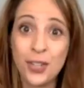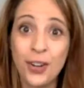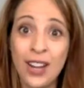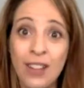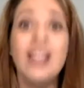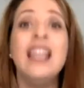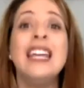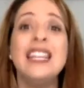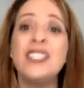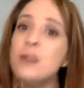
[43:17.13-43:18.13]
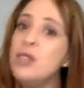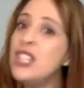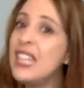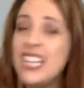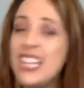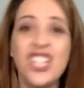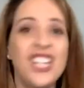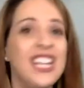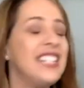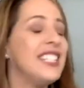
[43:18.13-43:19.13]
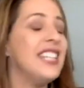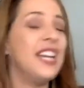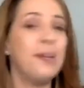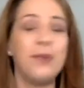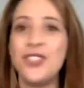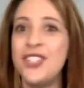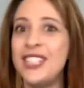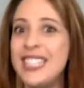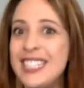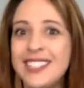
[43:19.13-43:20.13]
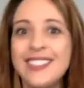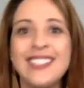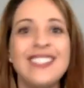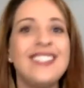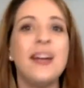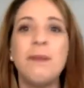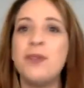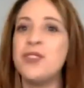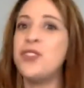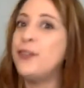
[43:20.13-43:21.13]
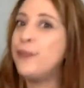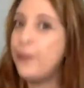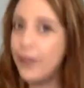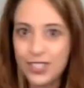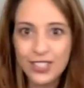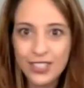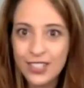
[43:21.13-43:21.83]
growl. It's communication. It's not a personal insult. It's not a personal affront